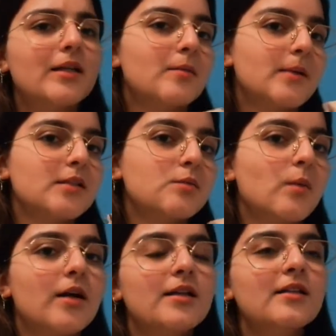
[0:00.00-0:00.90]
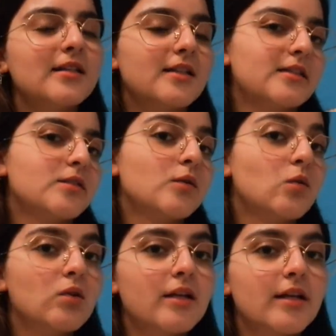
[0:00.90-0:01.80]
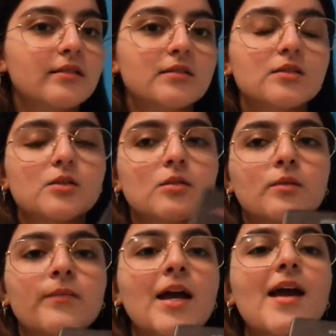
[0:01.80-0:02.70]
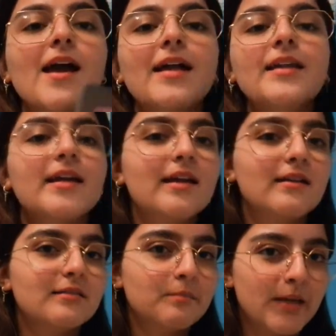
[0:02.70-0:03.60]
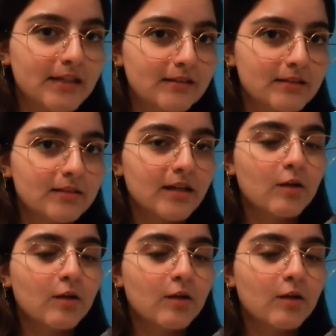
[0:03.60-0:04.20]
but it pays well, he's good at it. So, and they meet